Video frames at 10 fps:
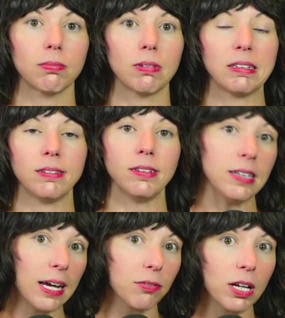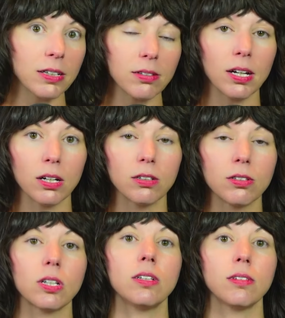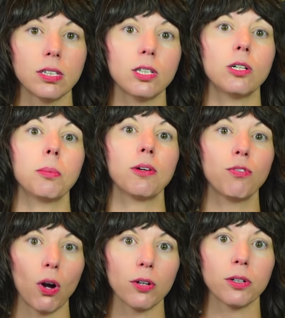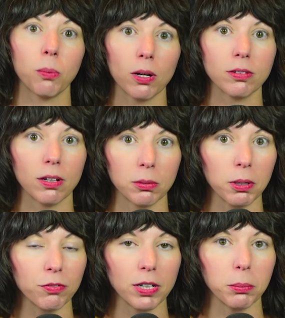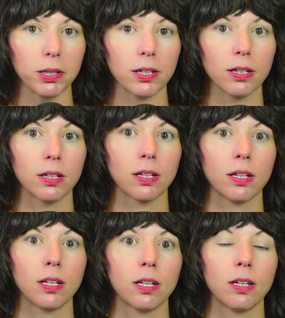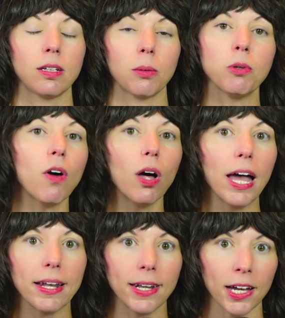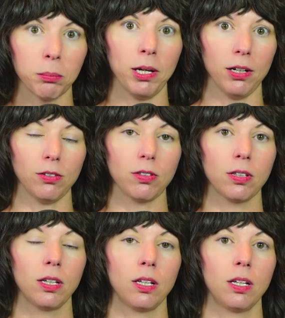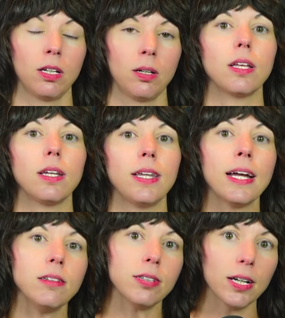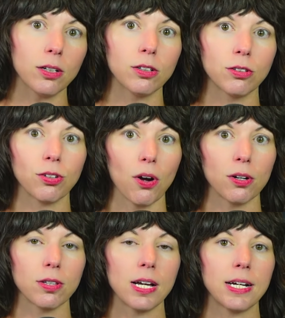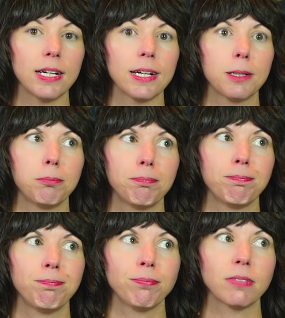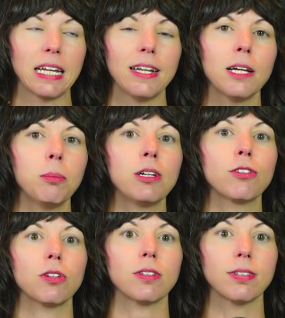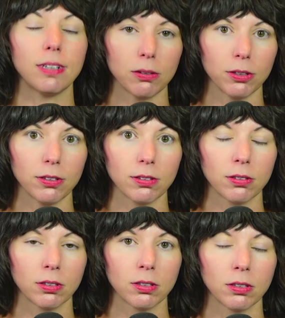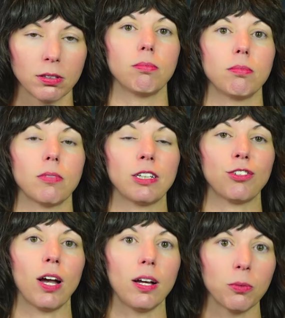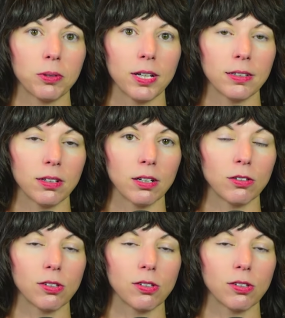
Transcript: I didn't have night terrors until my father walked out of my family. And we've all had nightmares. Night terrors are like nightmares on steroids. A child with night terrors